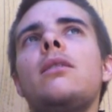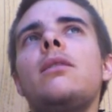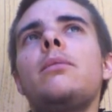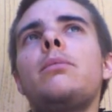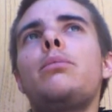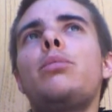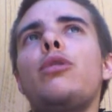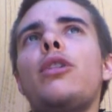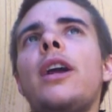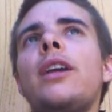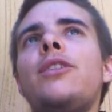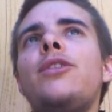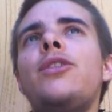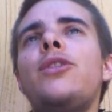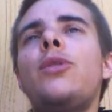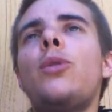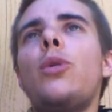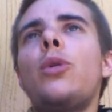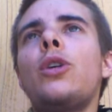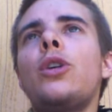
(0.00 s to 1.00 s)
bred
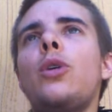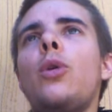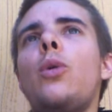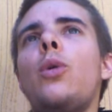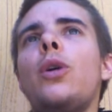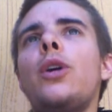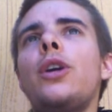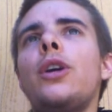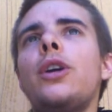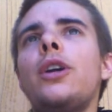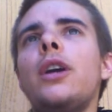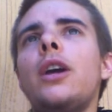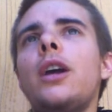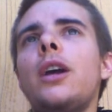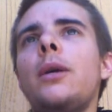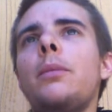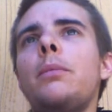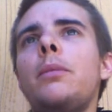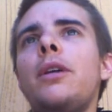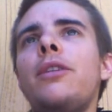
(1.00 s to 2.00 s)
for or
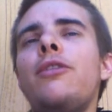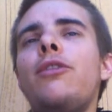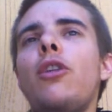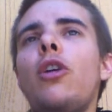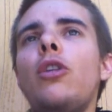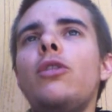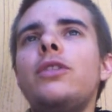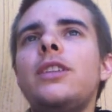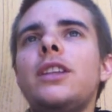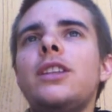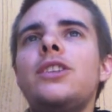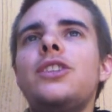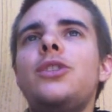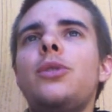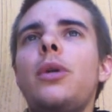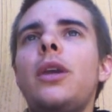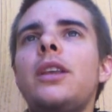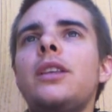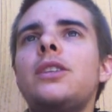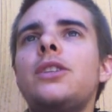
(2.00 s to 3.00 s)
evolved
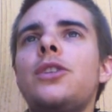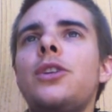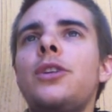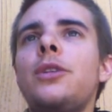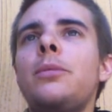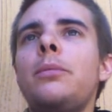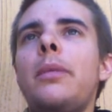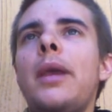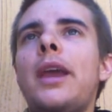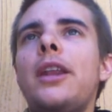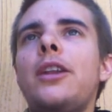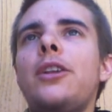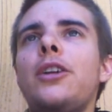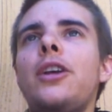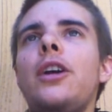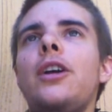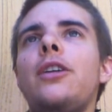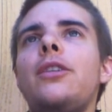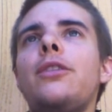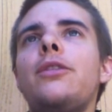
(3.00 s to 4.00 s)
into a certain manner
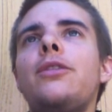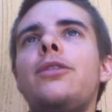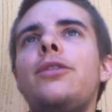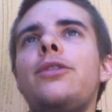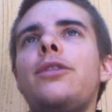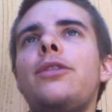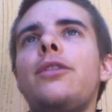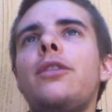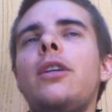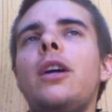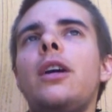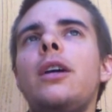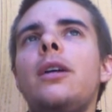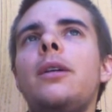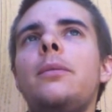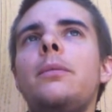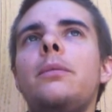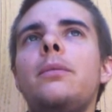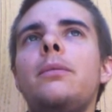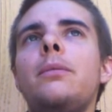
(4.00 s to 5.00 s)
of
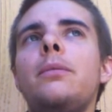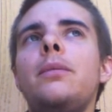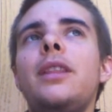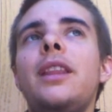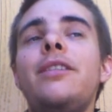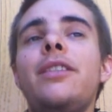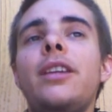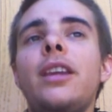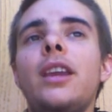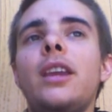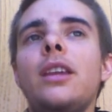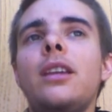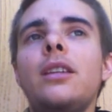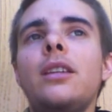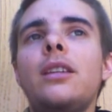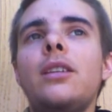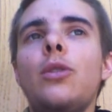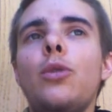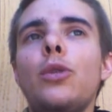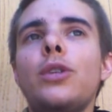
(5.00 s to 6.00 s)
living,
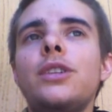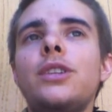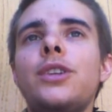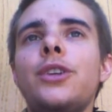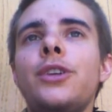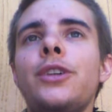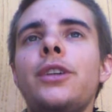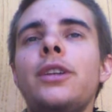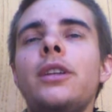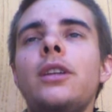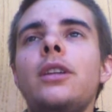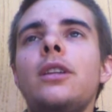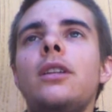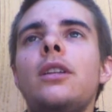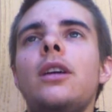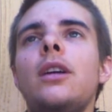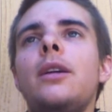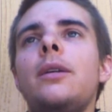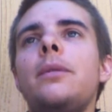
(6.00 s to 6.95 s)
or a certain